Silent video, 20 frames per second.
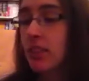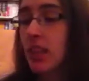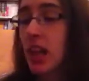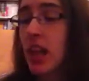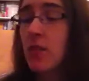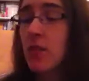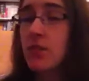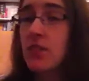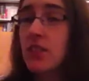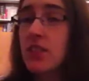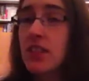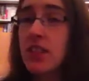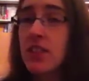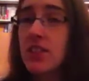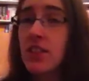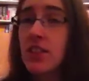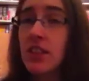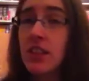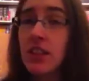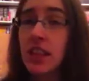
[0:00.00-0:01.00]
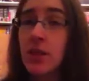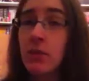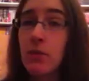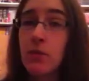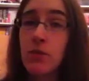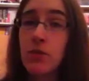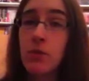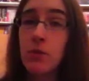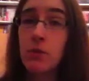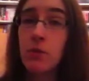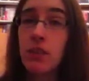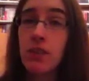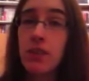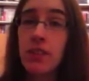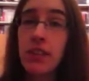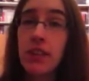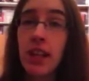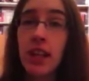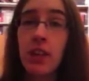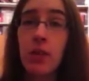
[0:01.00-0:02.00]
I have to sing song that for some
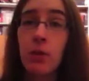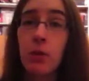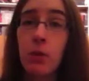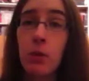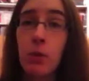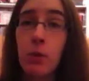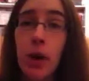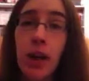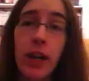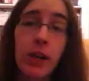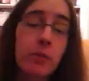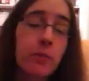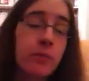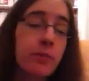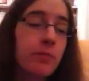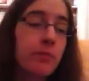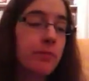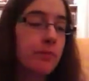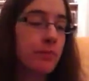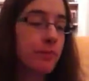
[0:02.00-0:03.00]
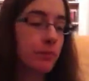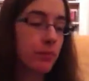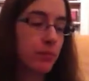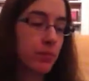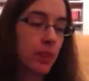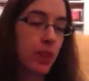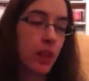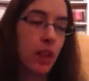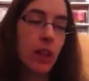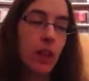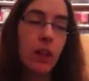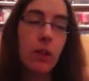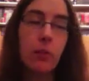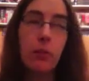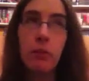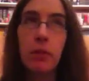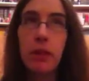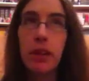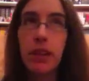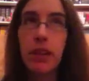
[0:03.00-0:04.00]
reason. I don't know why.
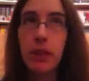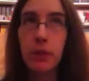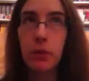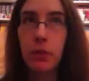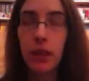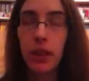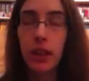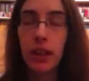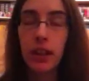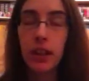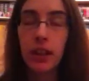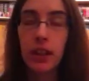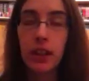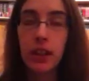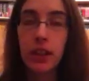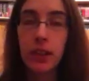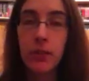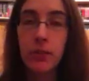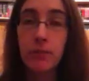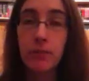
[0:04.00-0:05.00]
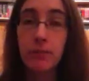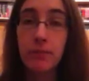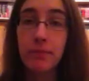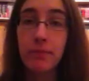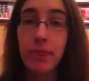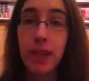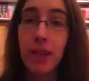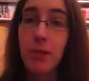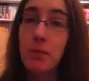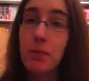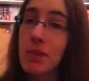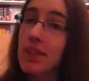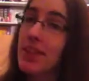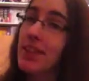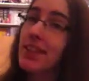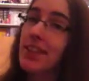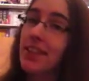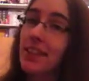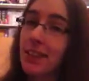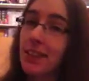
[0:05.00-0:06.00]
But anyway, I've been
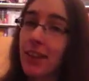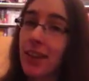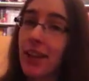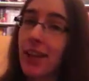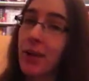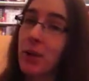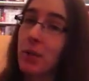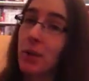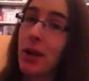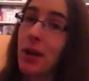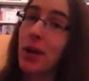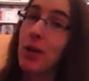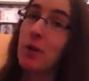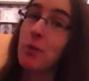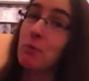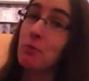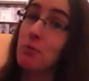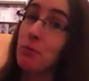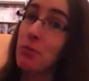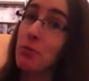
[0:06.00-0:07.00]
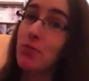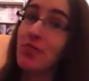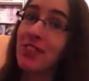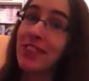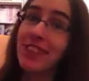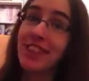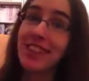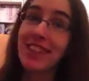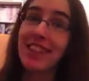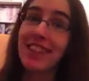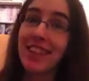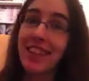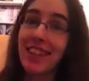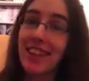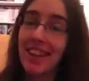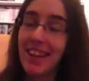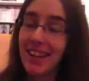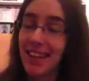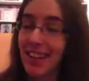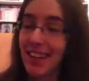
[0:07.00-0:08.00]
thinking a lot about moving.
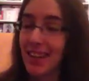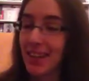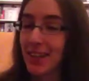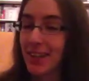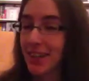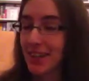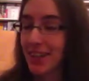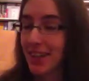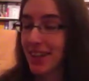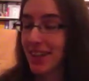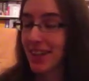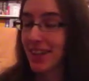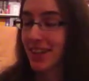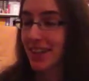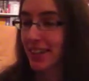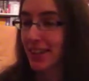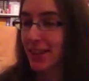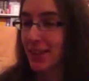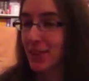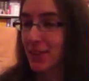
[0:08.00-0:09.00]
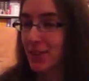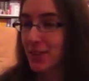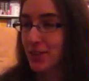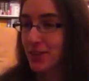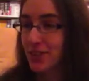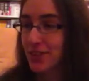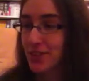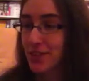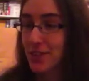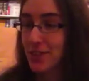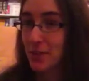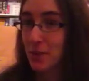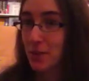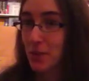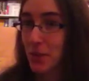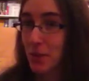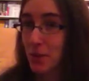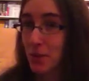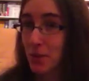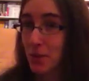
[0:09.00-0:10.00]
And that also consists
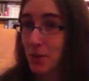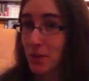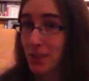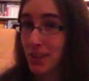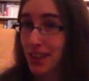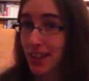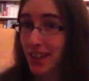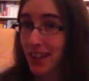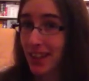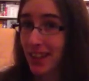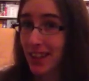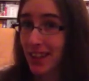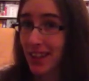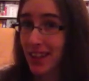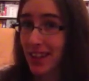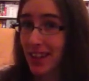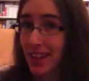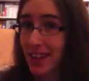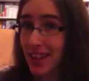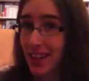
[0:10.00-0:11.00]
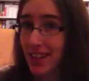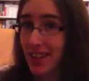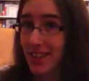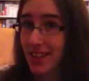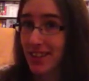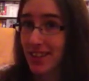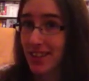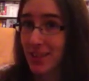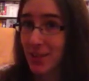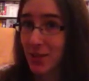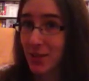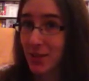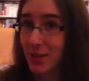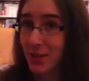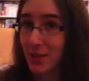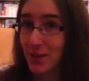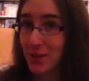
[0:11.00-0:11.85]
about moving this stuff.